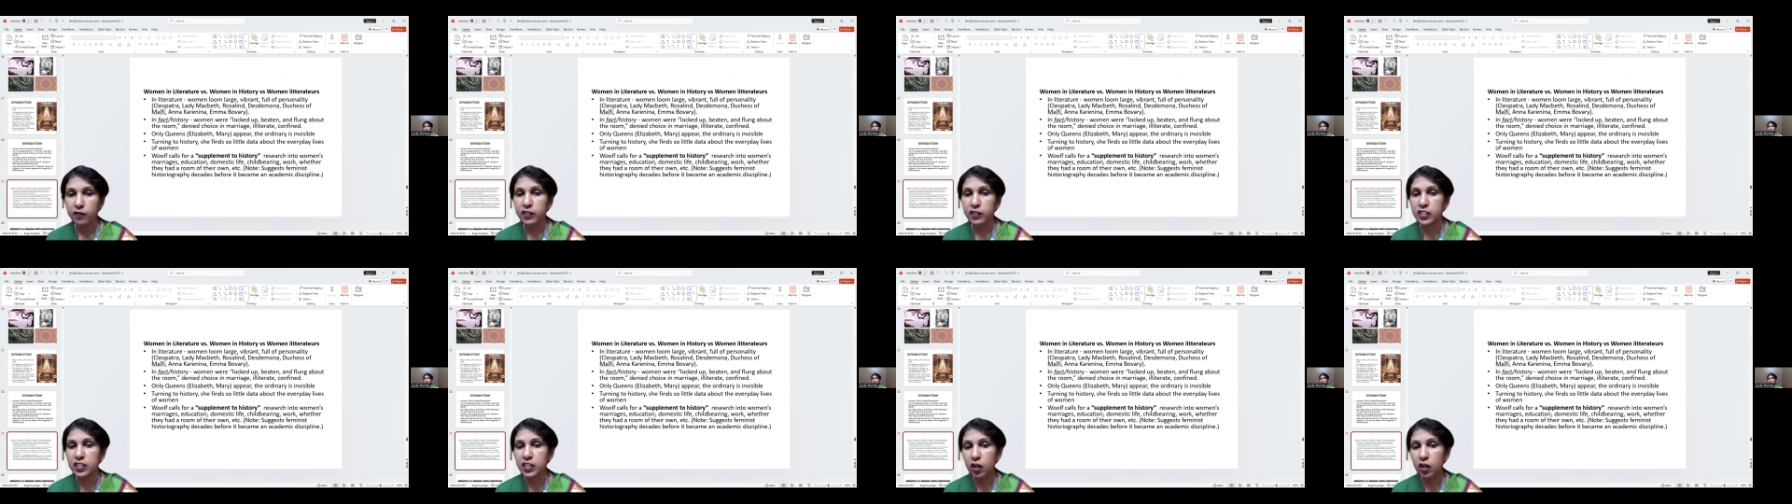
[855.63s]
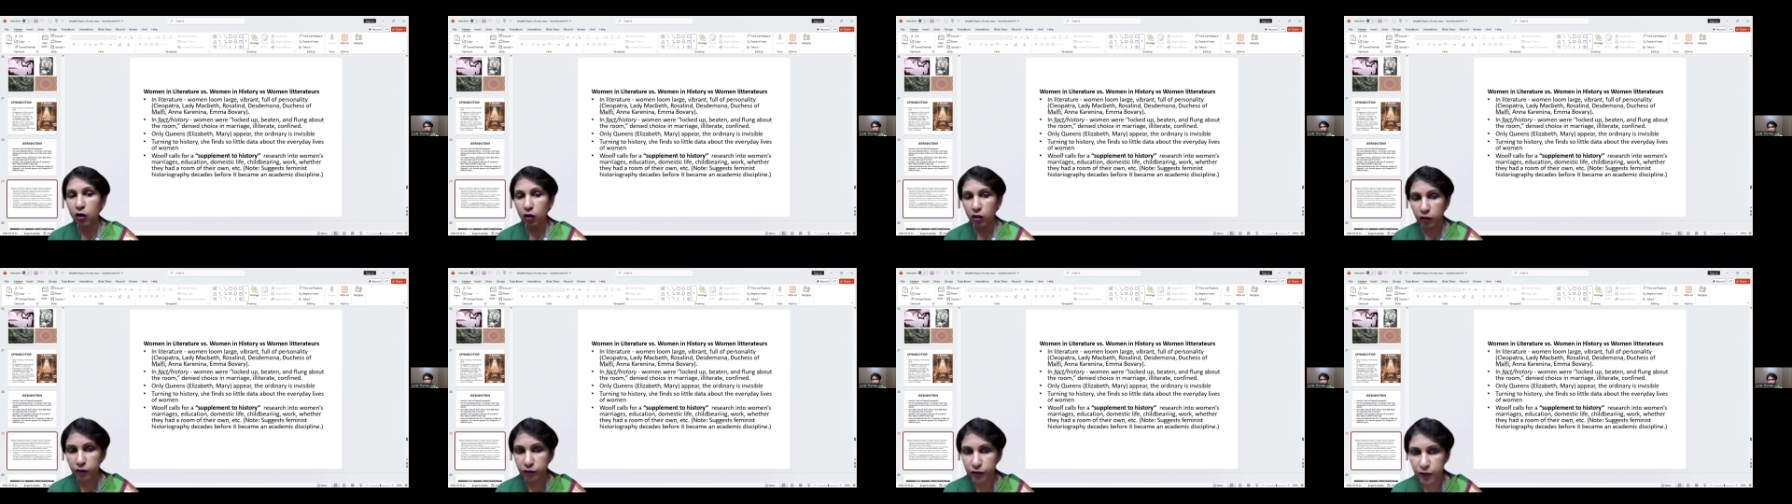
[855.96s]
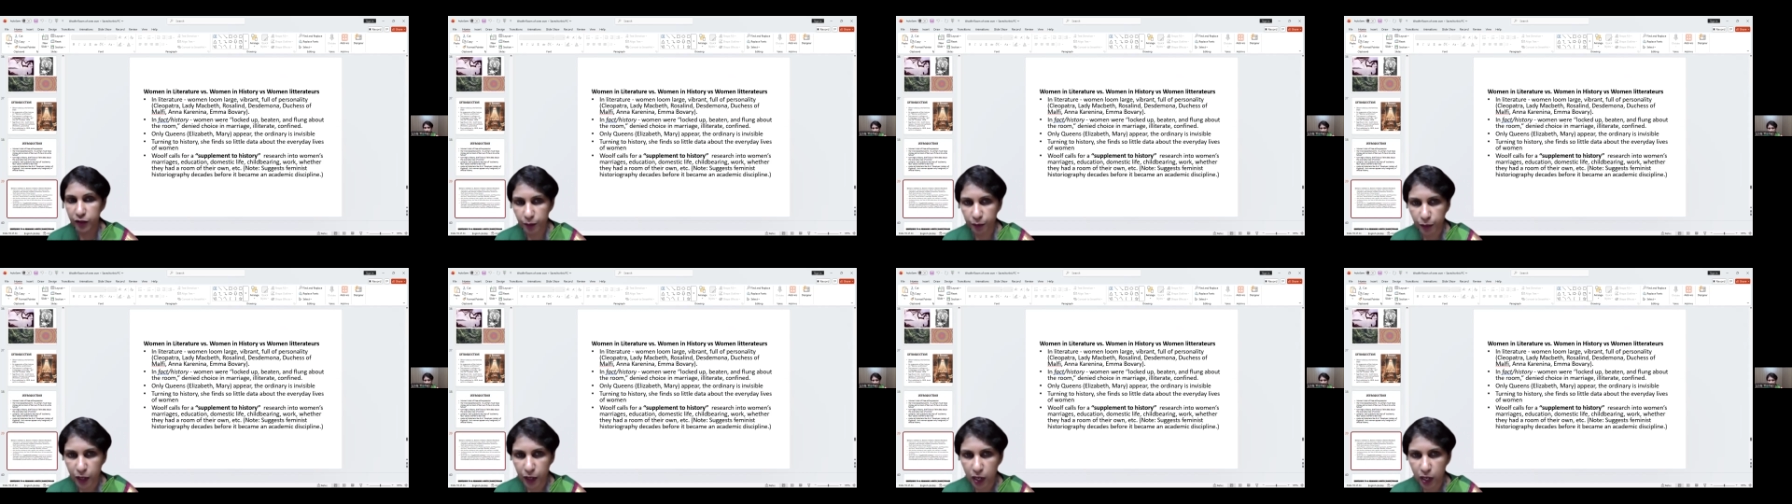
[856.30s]
We see all of
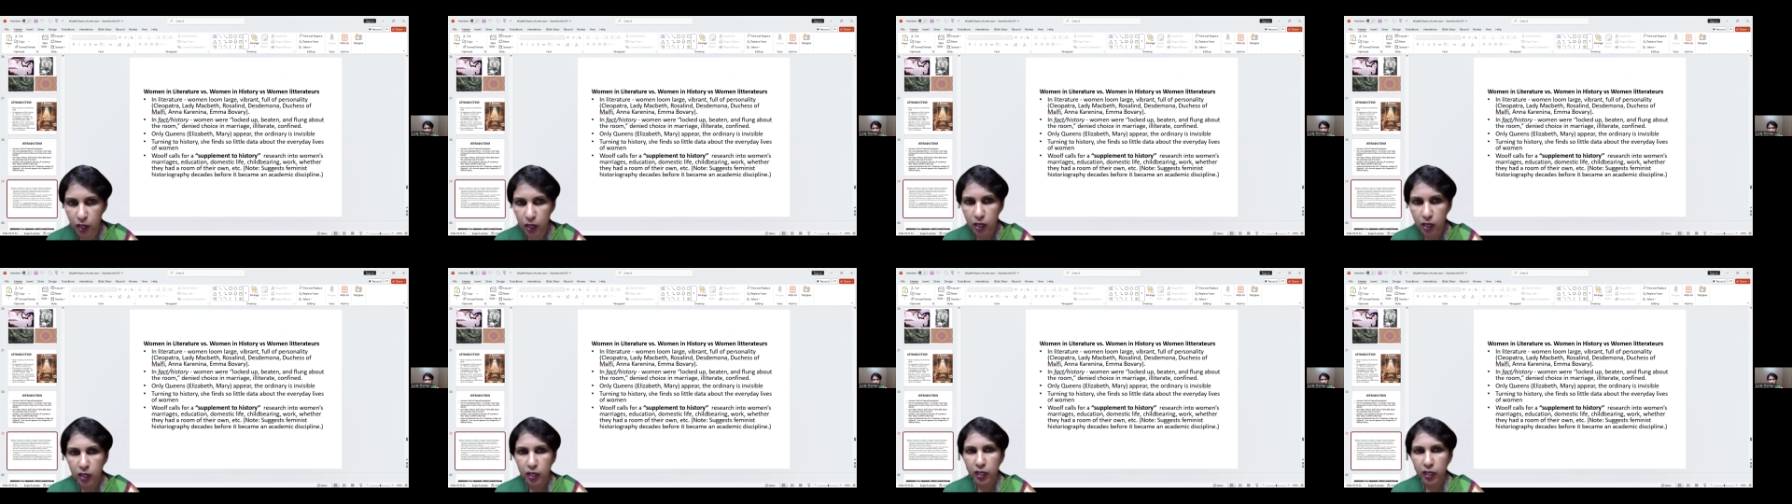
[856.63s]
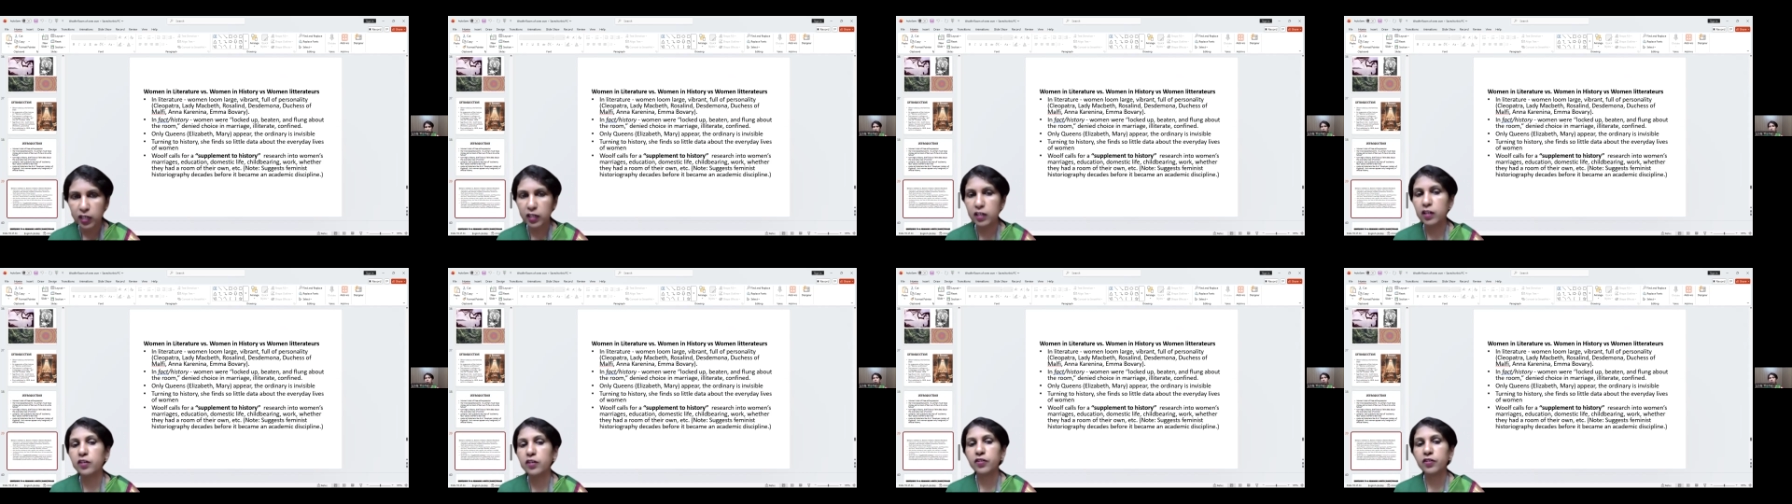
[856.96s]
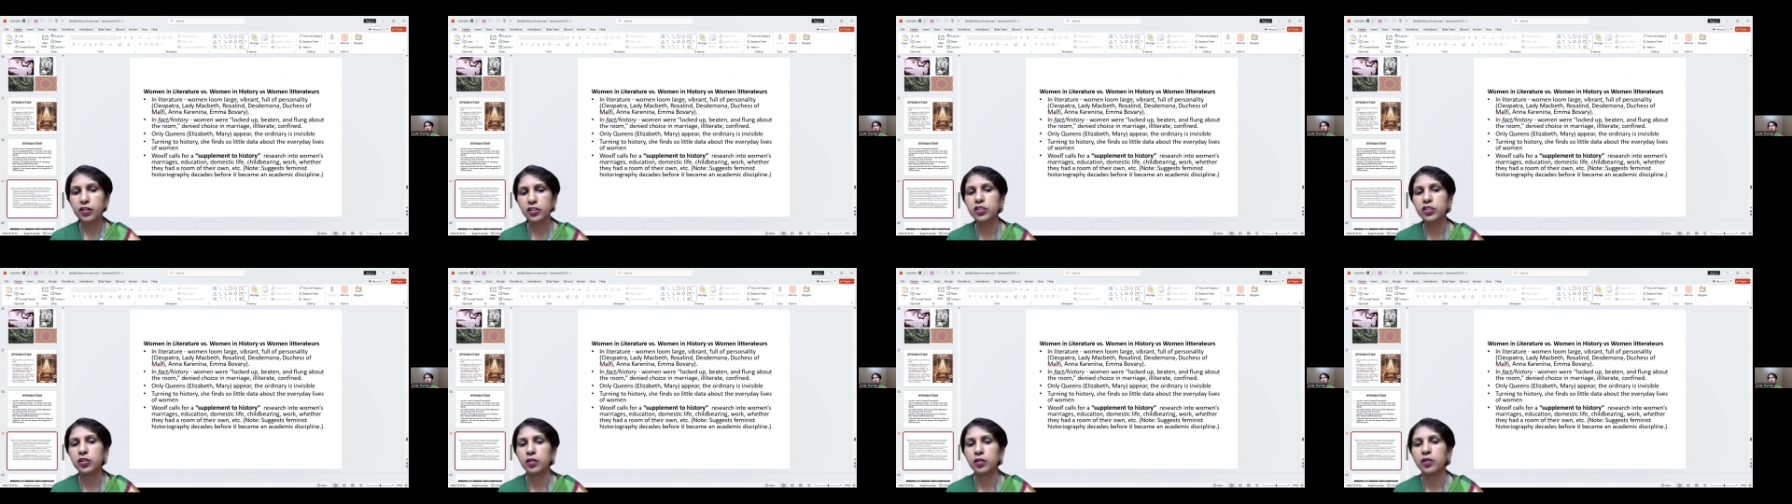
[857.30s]
them in
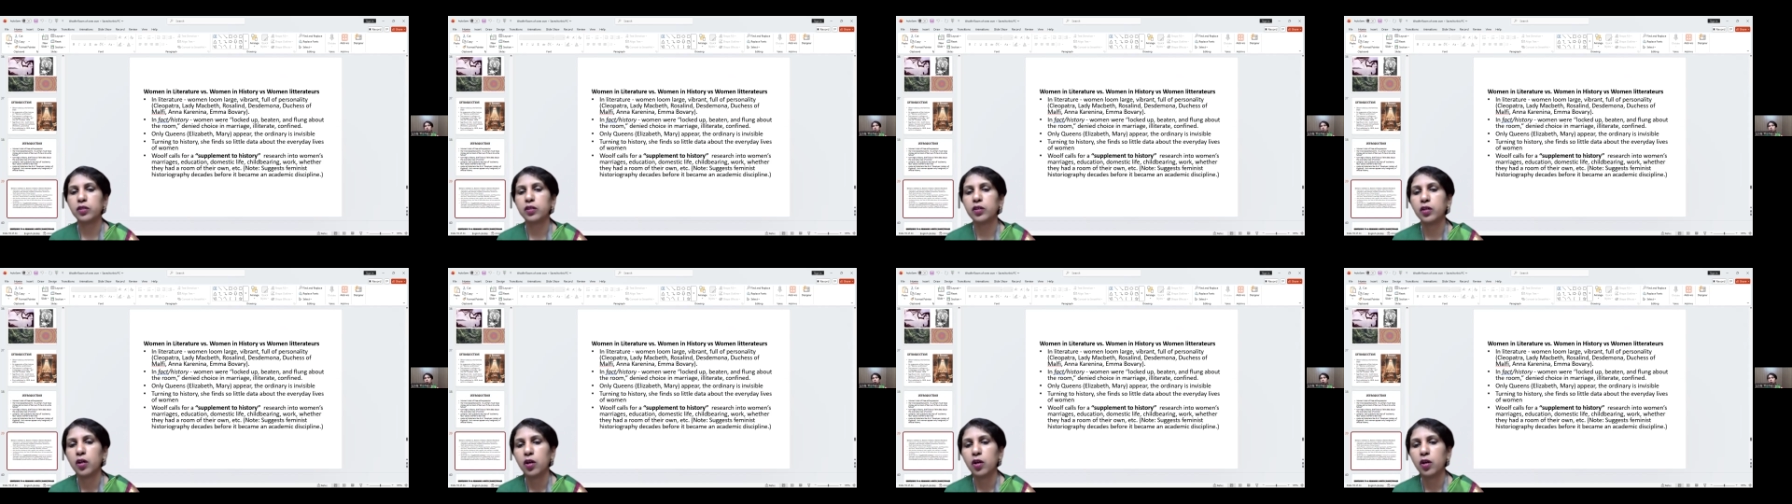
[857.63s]
literature.